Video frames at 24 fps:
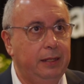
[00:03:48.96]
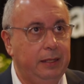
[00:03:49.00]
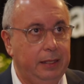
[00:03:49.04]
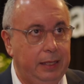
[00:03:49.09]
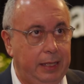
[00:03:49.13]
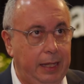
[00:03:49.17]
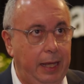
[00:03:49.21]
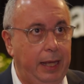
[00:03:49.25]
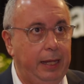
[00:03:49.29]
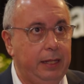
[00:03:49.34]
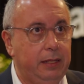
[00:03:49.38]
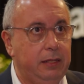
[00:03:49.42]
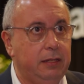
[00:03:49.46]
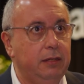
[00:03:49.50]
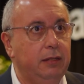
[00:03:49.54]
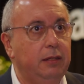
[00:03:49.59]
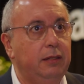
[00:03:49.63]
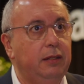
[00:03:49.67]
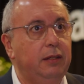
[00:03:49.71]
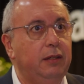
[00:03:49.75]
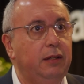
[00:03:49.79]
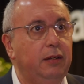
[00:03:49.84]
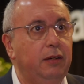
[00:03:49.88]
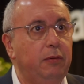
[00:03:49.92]
get
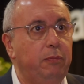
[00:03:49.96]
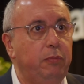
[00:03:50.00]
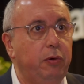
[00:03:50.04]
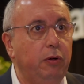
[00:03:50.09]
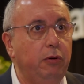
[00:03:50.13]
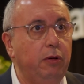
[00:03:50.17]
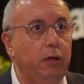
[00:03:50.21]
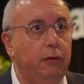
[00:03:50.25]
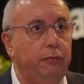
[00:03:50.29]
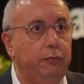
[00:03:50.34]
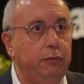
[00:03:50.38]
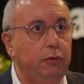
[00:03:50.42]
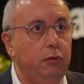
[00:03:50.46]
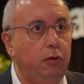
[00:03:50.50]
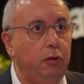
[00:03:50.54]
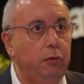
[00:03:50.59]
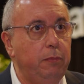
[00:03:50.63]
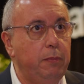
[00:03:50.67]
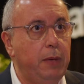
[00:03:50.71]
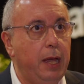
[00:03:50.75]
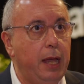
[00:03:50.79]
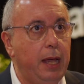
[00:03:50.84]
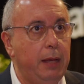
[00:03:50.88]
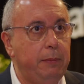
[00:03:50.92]
powerful
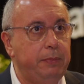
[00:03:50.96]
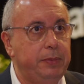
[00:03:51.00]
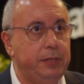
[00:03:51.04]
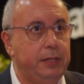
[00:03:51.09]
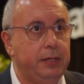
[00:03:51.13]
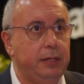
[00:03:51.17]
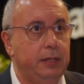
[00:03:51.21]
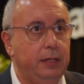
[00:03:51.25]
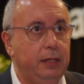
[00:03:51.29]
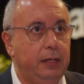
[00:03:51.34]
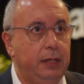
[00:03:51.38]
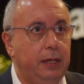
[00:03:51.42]
roadmaps,